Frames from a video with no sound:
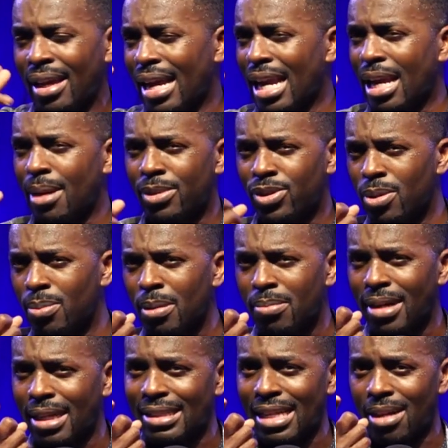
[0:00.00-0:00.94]
And I'm assuming
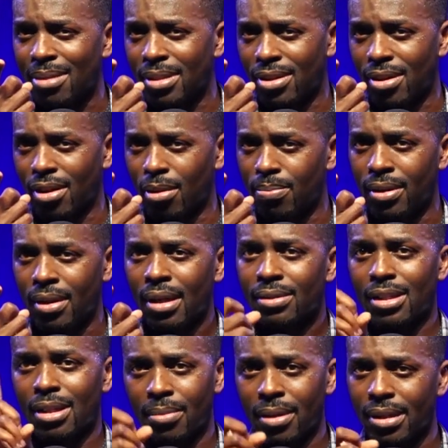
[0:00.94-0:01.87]
my time is up,
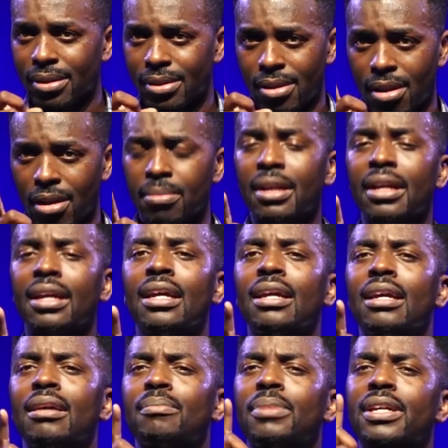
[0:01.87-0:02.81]
so I'm going to stop
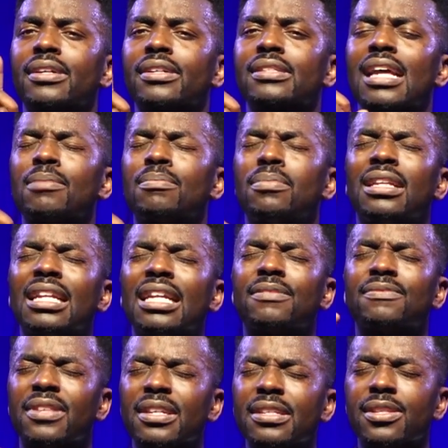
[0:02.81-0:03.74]
because I
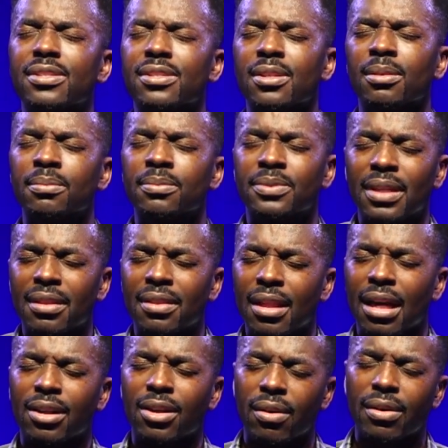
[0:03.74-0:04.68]
believe this is something
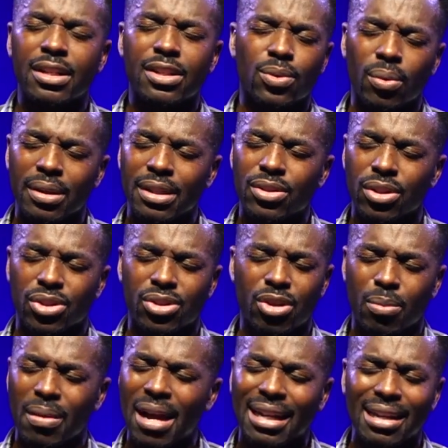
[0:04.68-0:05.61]
that God is wanting to
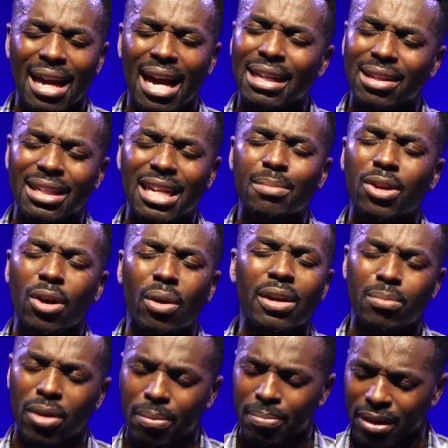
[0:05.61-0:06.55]
stir up. I could, I could keep
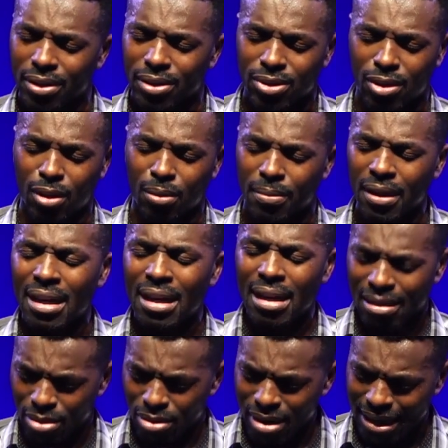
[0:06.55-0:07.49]
going, but I'm going to stop
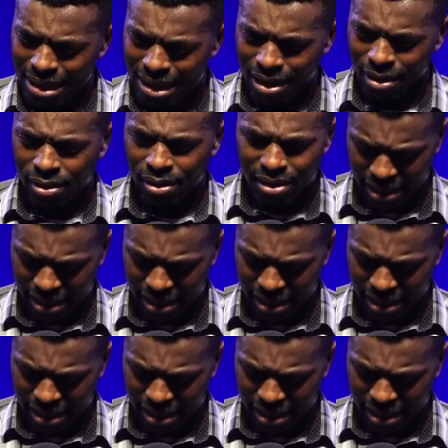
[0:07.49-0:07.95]
right now.